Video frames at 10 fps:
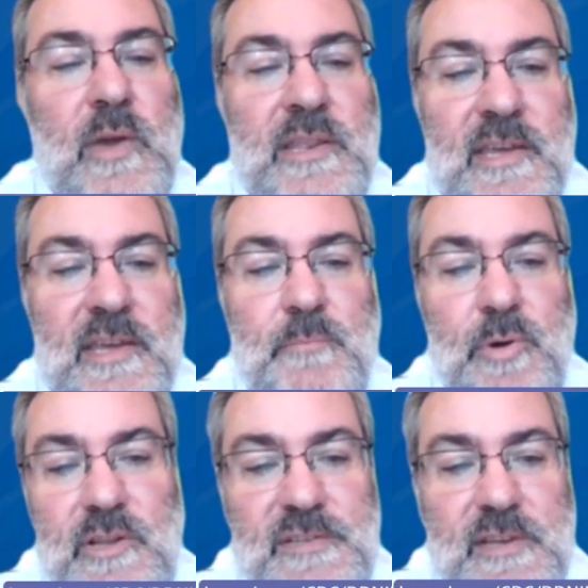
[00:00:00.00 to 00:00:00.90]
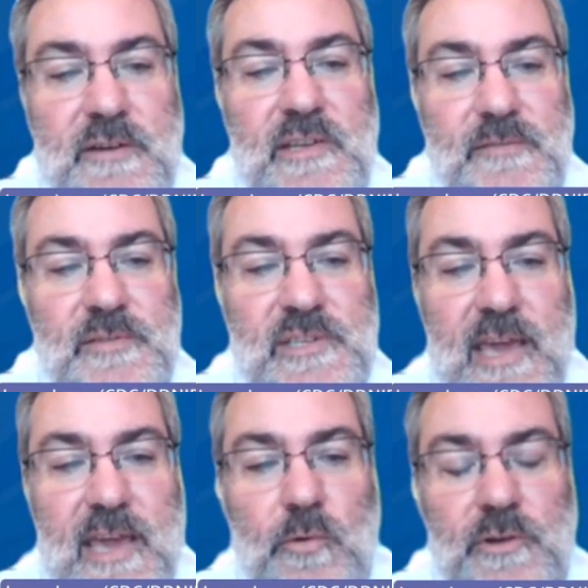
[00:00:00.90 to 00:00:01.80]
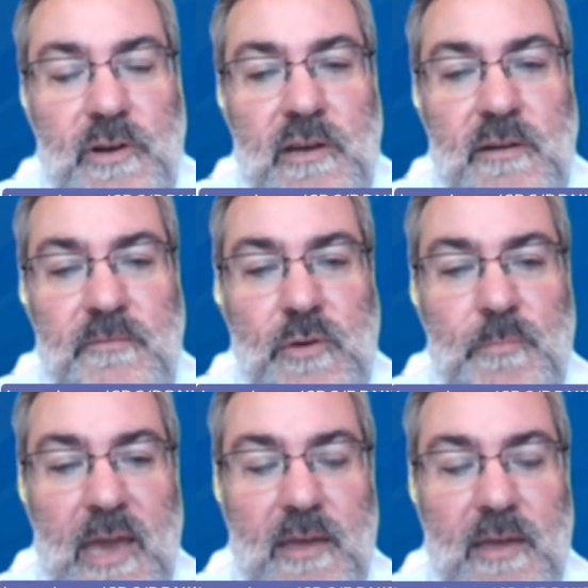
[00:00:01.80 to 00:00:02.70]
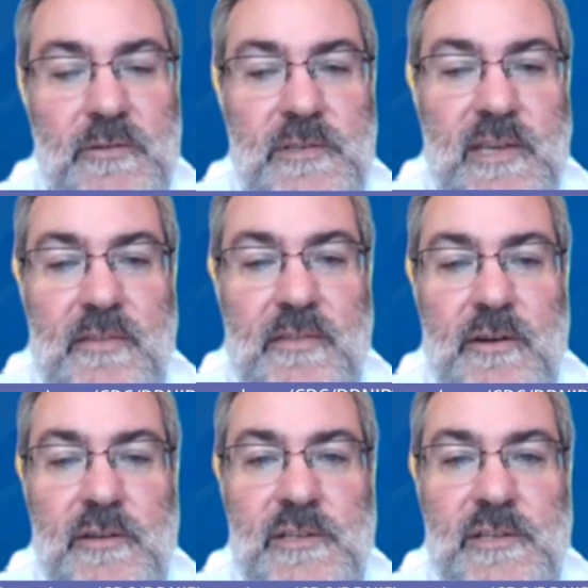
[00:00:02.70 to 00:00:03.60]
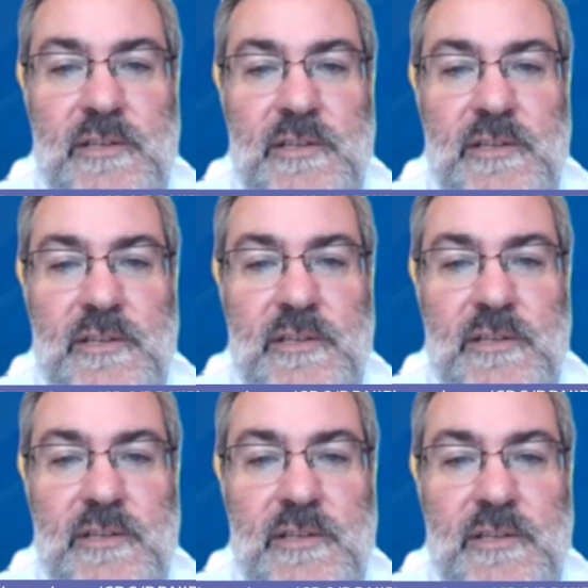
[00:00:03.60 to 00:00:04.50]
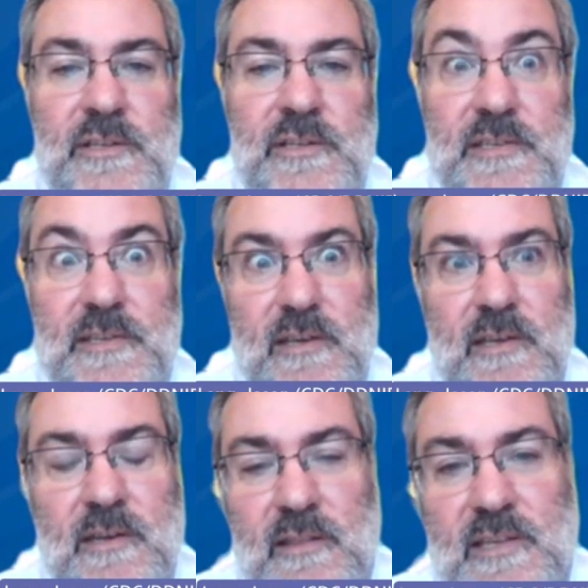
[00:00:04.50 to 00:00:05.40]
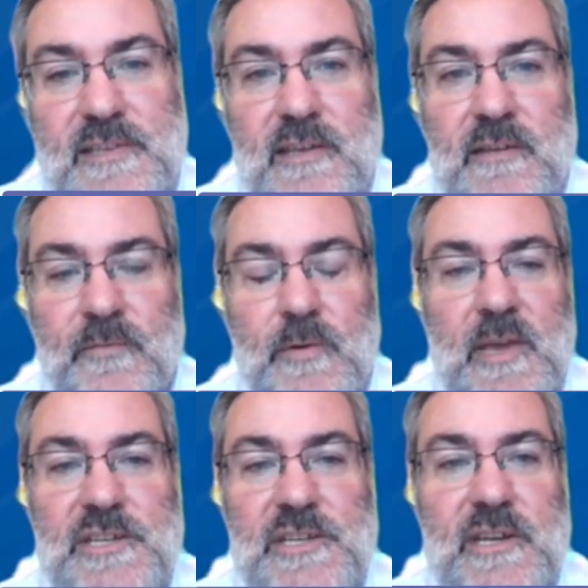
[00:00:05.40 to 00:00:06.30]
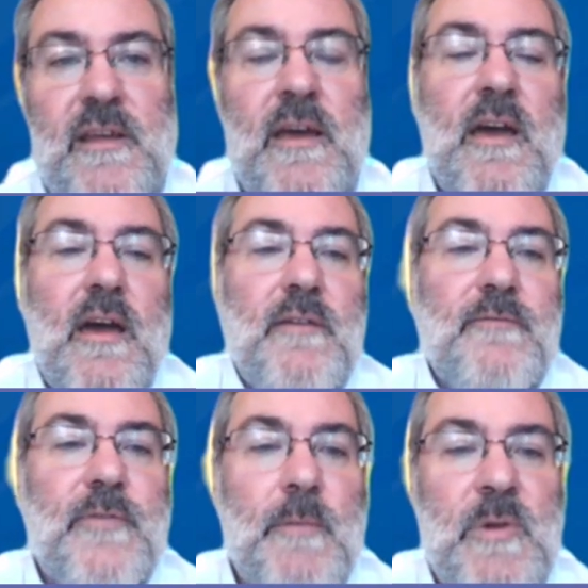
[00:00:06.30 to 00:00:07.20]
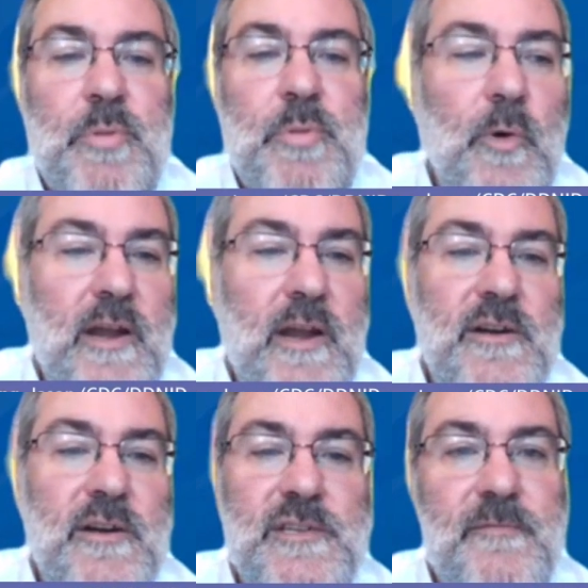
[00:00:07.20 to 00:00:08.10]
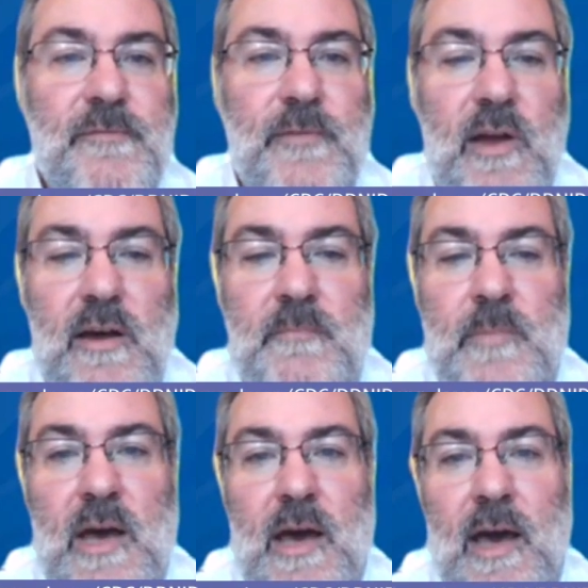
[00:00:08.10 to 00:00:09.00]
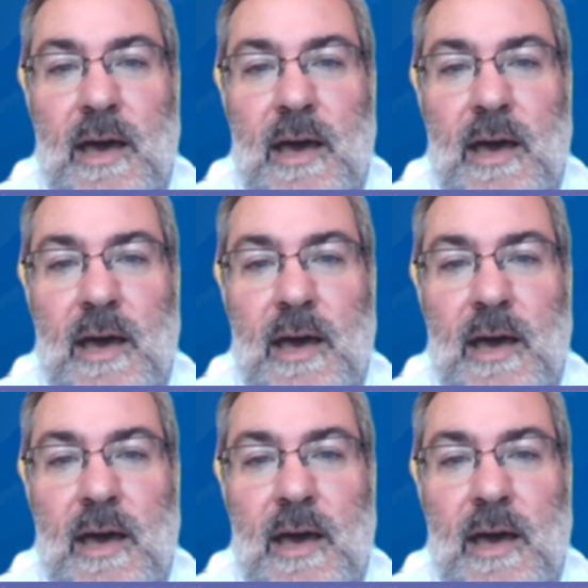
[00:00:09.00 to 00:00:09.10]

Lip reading: We did put a series of stakeholder interview panels together to kind of solicit and elicit information from employers, from